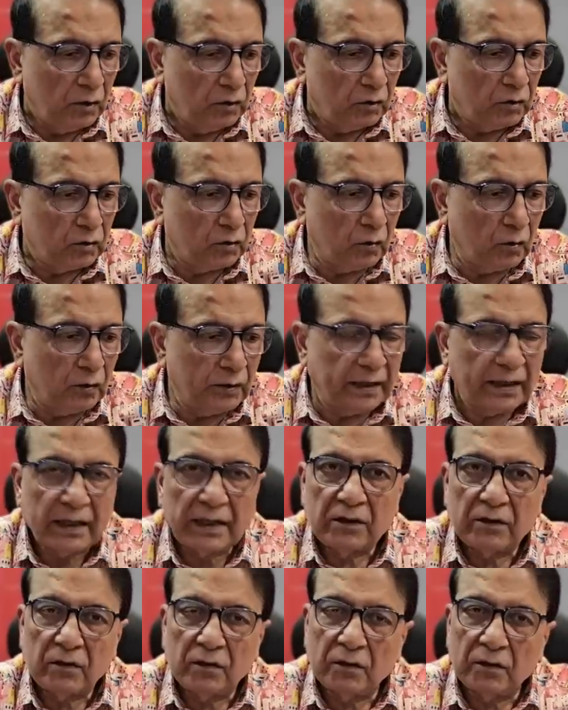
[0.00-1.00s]
So there
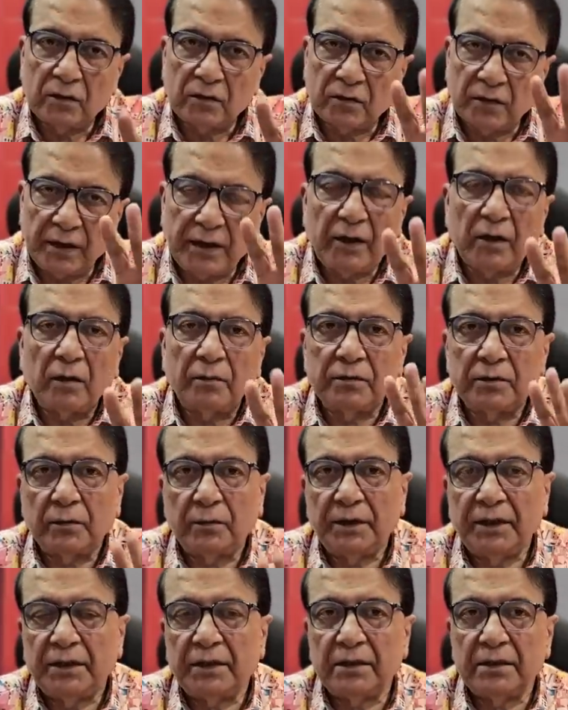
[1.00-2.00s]
are three
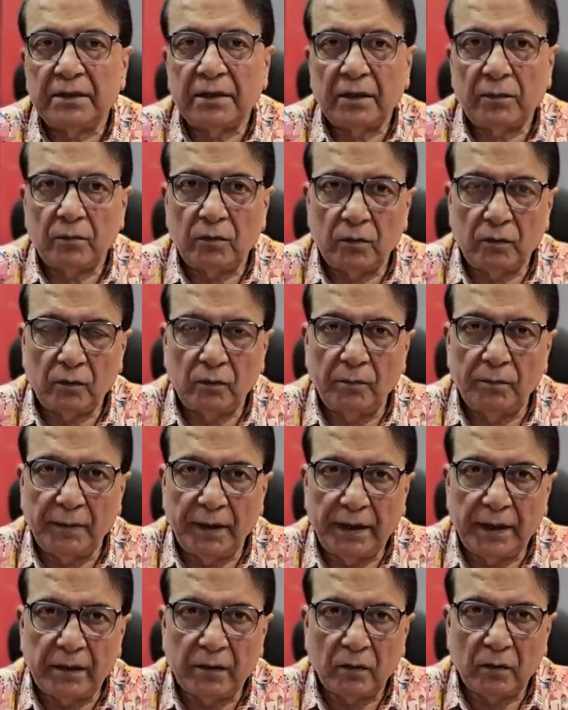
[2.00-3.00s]
observations I want to
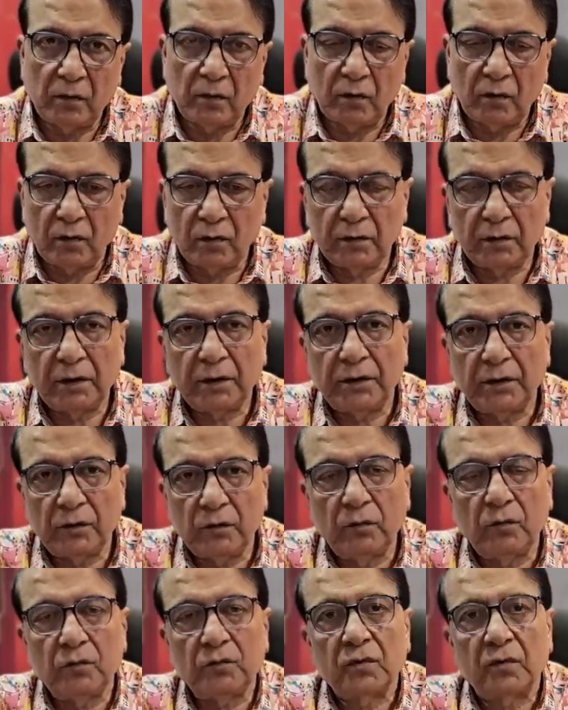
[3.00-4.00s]
make on the
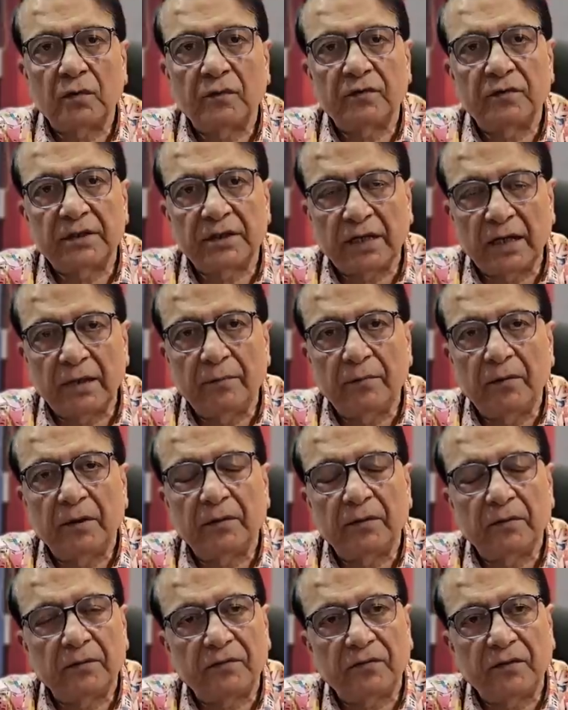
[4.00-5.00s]
use of
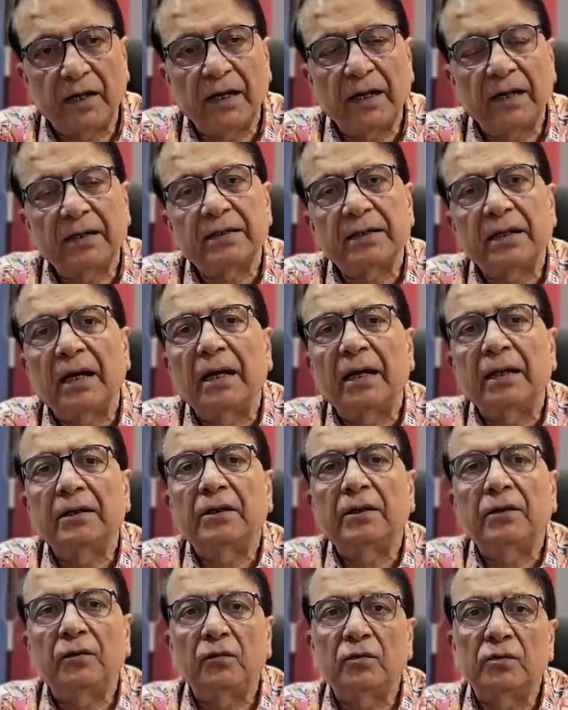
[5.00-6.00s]
cyber fires and
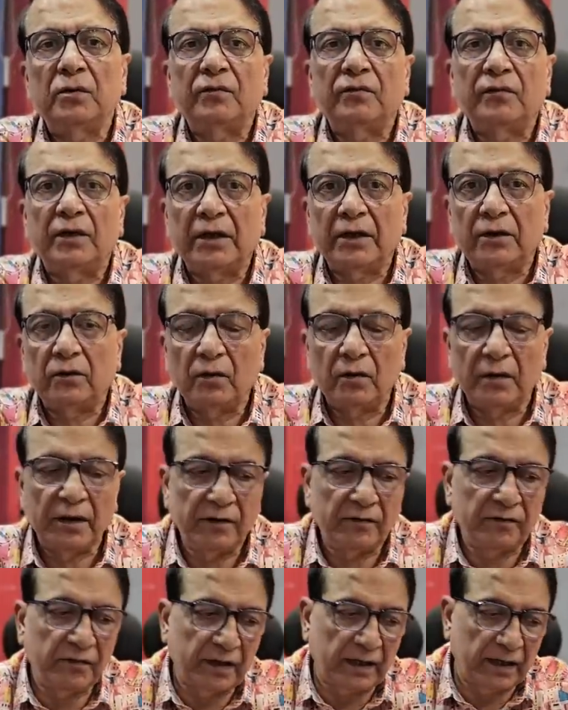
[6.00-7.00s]
the use of
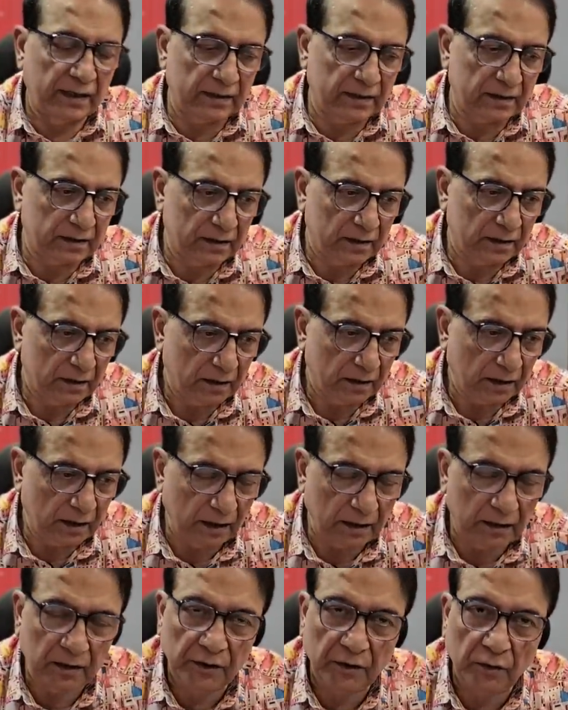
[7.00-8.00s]
electronic fires
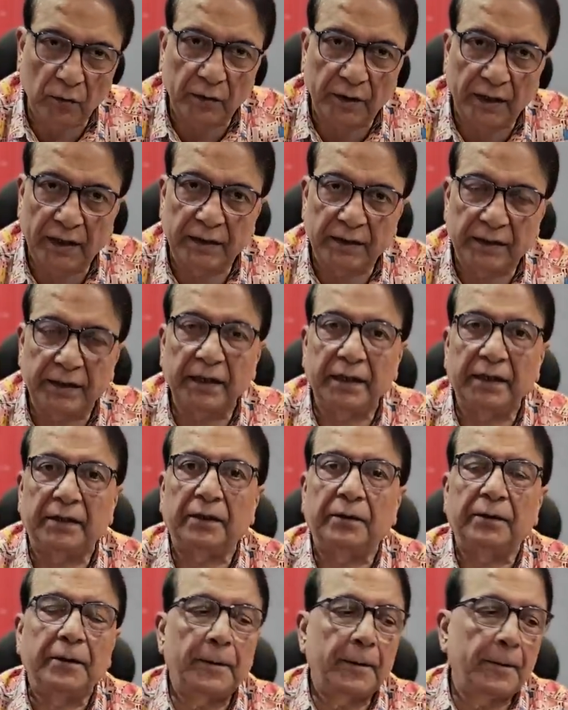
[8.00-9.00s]
in the Ukraine theater.